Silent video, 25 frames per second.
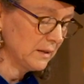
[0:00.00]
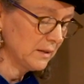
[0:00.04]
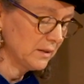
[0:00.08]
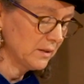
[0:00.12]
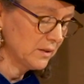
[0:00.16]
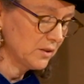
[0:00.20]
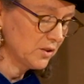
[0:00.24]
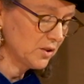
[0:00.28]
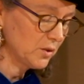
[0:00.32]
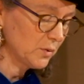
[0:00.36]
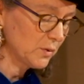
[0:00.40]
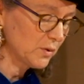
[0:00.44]

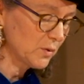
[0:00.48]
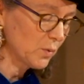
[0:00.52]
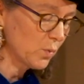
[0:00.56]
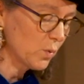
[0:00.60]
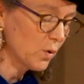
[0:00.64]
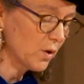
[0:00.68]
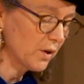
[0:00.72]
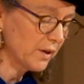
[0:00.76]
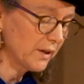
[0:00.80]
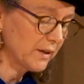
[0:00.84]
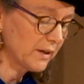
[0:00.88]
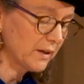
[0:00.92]
She was
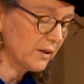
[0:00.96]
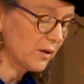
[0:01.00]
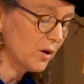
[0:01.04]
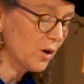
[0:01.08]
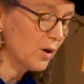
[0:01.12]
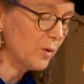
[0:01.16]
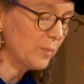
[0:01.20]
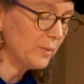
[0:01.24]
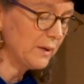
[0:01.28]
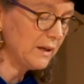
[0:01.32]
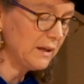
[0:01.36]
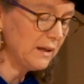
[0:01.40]
awarded an
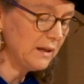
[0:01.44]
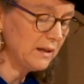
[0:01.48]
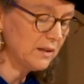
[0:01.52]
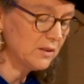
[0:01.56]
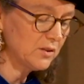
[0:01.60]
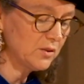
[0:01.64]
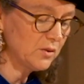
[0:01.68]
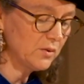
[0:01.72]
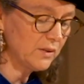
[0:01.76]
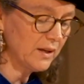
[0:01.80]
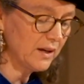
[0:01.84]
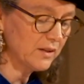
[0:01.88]
OBE
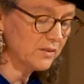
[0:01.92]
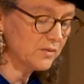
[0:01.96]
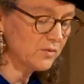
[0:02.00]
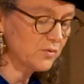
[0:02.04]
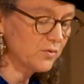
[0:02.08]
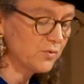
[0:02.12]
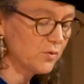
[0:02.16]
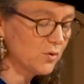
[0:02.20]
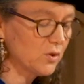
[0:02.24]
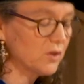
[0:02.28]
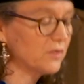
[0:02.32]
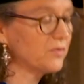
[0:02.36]
in
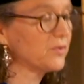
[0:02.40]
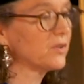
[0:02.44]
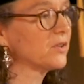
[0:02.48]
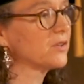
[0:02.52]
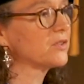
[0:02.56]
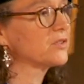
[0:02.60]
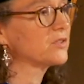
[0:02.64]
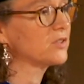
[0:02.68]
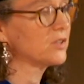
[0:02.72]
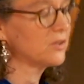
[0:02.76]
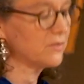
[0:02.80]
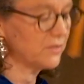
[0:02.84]
2004 for
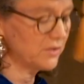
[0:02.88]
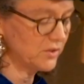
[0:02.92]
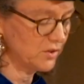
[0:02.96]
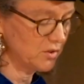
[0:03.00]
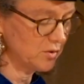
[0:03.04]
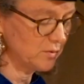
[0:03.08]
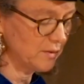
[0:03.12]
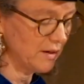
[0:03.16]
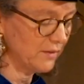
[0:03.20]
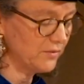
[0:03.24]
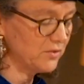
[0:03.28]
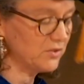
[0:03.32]
her service
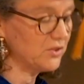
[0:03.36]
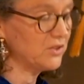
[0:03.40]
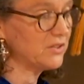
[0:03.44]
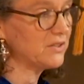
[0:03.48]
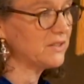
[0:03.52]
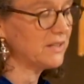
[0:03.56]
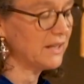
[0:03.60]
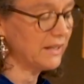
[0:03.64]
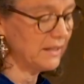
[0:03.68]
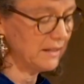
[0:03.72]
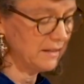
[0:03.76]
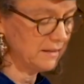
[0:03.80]
to refugee
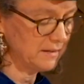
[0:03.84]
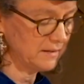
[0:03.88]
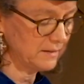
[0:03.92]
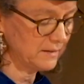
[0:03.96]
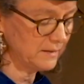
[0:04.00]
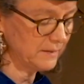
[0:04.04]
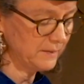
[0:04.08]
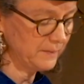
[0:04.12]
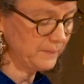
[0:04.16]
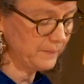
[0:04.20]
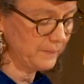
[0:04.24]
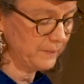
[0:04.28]

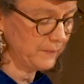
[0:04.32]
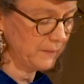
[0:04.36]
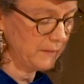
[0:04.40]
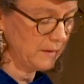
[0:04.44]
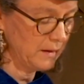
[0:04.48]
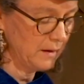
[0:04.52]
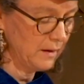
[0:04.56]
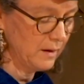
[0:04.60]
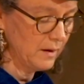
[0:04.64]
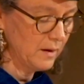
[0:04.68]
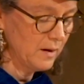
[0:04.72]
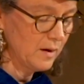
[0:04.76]
studies.
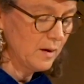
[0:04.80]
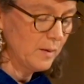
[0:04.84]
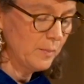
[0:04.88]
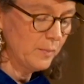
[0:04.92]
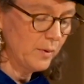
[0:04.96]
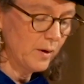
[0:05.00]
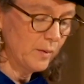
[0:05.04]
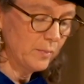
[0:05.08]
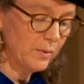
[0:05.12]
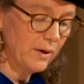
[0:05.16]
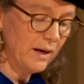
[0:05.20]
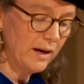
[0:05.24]

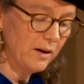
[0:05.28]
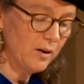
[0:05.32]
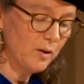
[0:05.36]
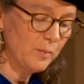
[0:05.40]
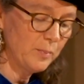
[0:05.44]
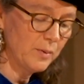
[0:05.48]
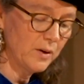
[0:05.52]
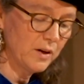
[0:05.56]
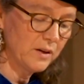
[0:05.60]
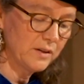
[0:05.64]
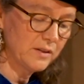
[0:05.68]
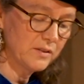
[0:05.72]
Barbara
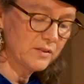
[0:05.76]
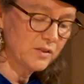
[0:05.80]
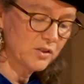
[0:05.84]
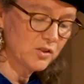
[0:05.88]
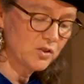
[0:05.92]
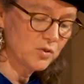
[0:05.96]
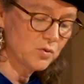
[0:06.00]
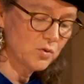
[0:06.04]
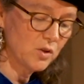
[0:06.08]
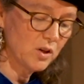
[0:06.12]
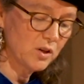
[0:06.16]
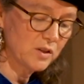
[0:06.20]
Harrell Bond is a
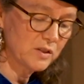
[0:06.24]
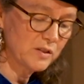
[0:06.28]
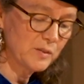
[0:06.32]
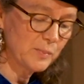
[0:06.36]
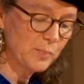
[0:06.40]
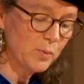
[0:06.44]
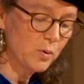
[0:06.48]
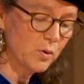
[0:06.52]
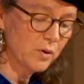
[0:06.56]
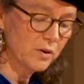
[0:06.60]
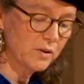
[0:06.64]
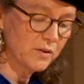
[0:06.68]
strong
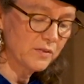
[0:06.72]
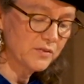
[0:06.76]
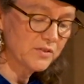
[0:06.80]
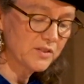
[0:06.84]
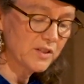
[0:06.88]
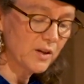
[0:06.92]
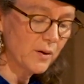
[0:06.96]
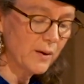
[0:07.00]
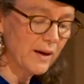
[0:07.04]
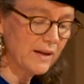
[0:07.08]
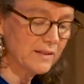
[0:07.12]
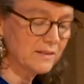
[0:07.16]
supporter of
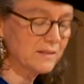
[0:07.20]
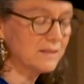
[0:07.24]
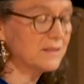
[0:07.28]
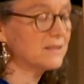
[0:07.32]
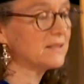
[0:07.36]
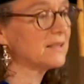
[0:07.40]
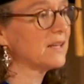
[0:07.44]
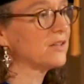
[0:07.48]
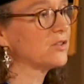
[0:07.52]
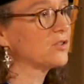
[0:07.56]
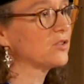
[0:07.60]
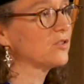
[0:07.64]
SOAS's
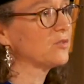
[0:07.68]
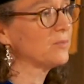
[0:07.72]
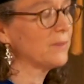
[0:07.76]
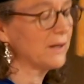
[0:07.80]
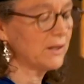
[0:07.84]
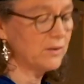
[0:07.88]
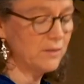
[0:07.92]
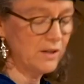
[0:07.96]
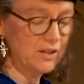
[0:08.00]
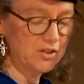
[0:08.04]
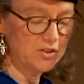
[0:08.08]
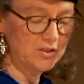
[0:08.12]
Center of
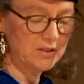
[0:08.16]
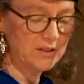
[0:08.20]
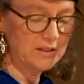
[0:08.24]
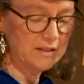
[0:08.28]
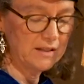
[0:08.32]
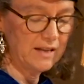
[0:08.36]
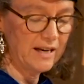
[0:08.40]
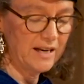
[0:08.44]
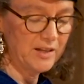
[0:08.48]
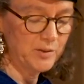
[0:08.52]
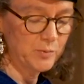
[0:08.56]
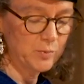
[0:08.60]
Migration and
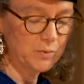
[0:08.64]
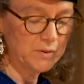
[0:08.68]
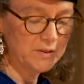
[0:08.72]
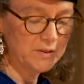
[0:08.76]
Diaspora